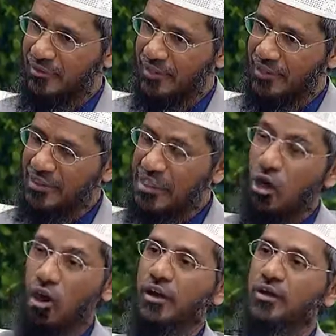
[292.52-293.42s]
in the
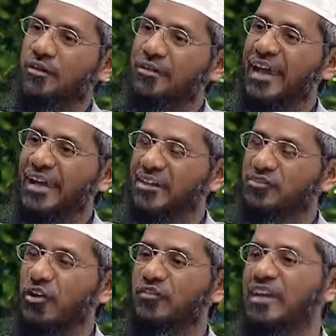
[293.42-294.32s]
odd nights
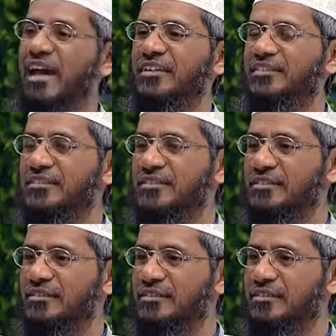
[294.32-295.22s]
of the last
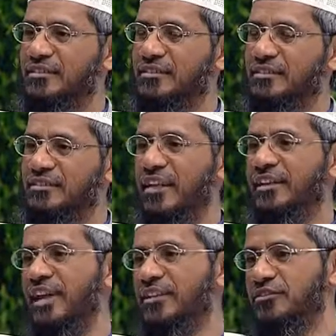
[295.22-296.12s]
10
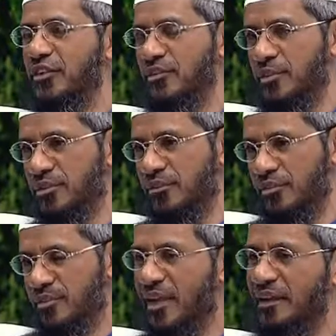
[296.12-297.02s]
nights of the month of
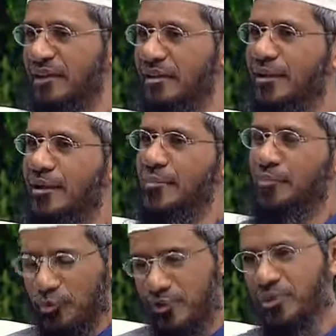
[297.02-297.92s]
Ramadan.
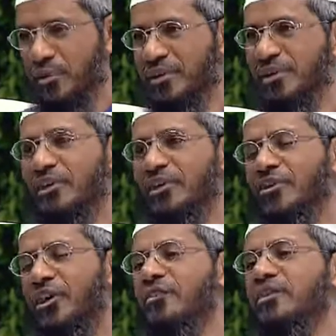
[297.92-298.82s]
Most probably
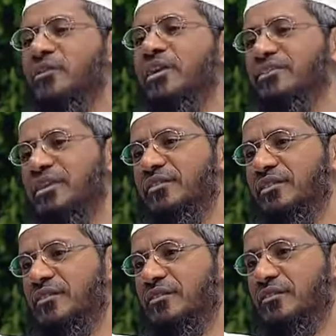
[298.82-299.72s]
on the 27th
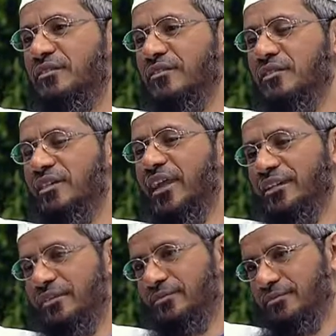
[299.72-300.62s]

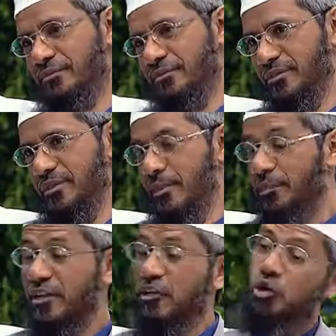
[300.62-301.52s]
night.
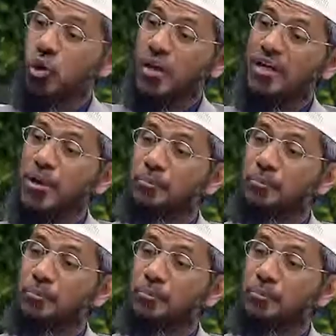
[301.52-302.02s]
But no one can